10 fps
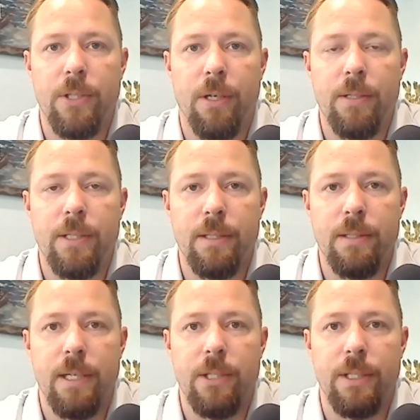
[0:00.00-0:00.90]
charging
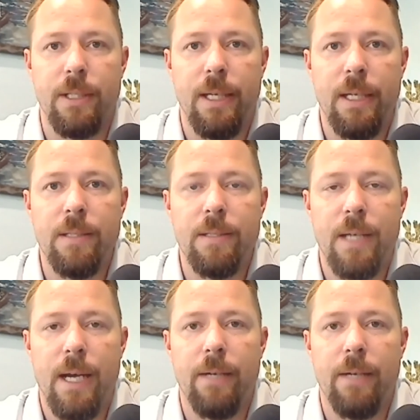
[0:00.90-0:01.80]
station
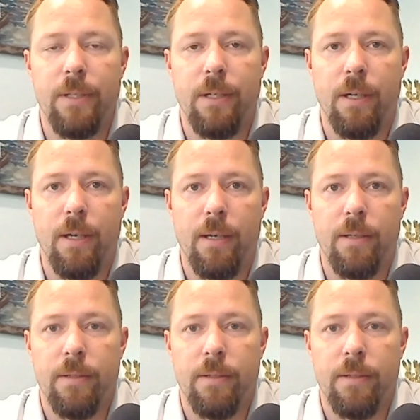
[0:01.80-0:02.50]
inside of the car.